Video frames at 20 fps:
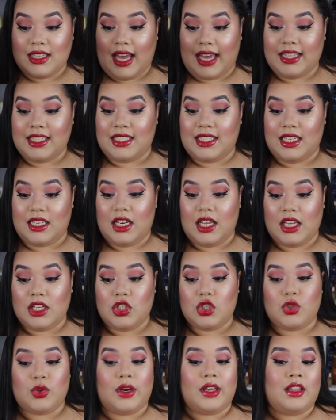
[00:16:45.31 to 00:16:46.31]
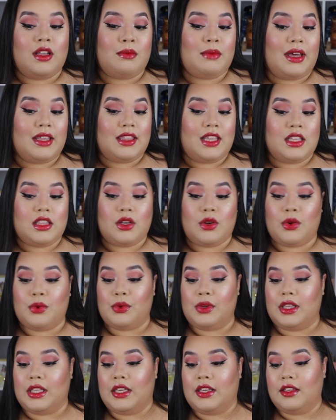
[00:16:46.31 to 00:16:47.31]
I did enjoy them. I think they were
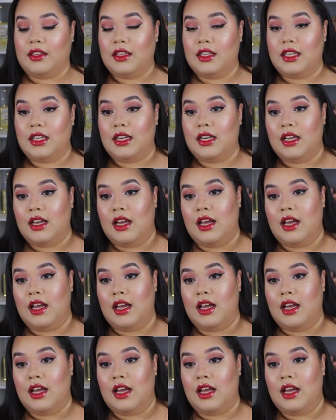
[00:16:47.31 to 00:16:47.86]
really good.